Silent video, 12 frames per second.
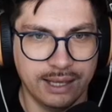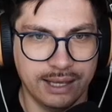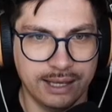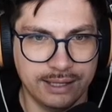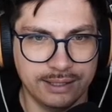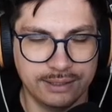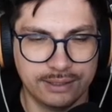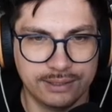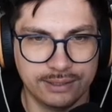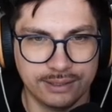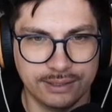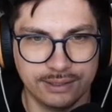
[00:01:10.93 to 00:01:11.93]
And
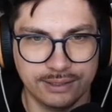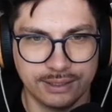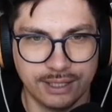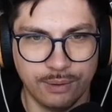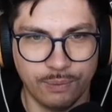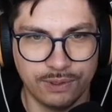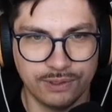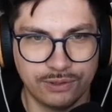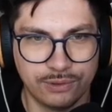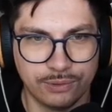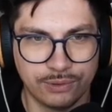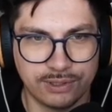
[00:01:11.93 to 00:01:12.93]
he wants
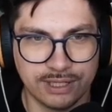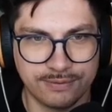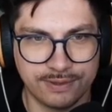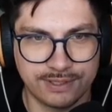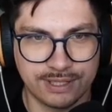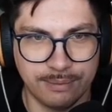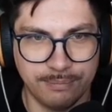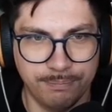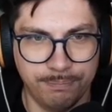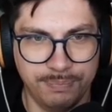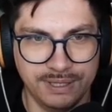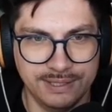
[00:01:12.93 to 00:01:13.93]
to transfer
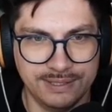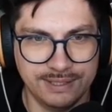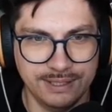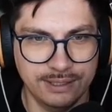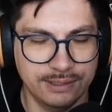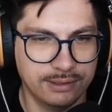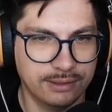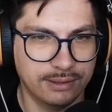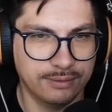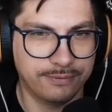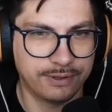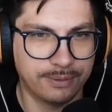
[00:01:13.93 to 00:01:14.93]
some BTC
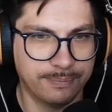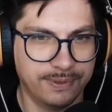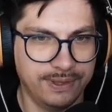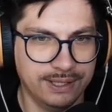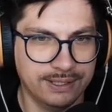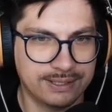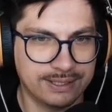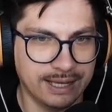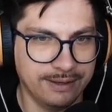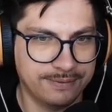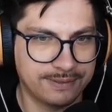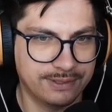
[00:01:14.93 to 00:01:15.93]
from the
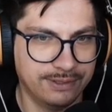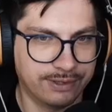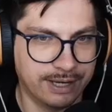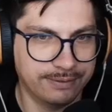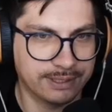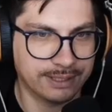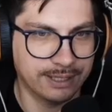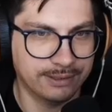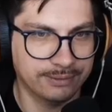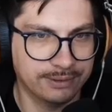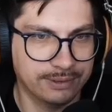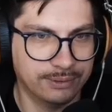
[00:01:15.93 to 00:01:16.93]
safe's derived
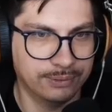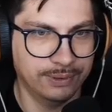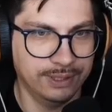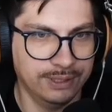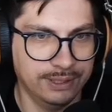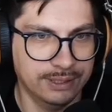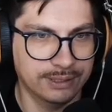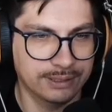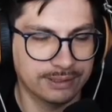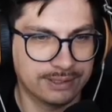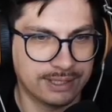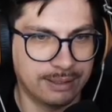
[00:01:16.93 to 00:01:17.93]
account to the
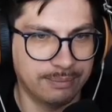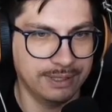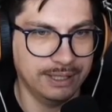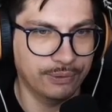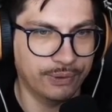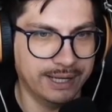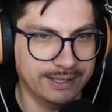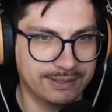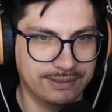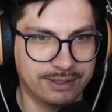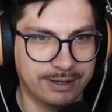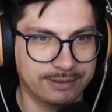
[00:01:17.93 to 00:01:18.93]
some EOA's
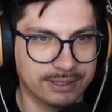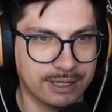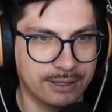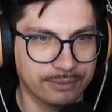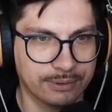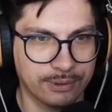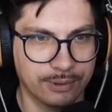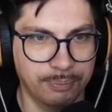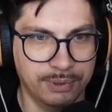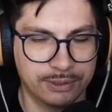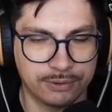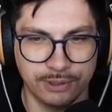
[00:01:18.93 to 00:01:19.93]
derived account on
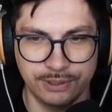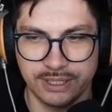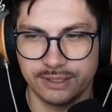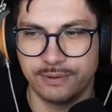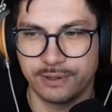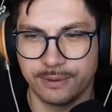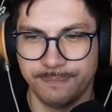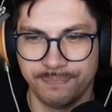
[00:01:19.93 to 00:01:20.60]
Bitcoin network.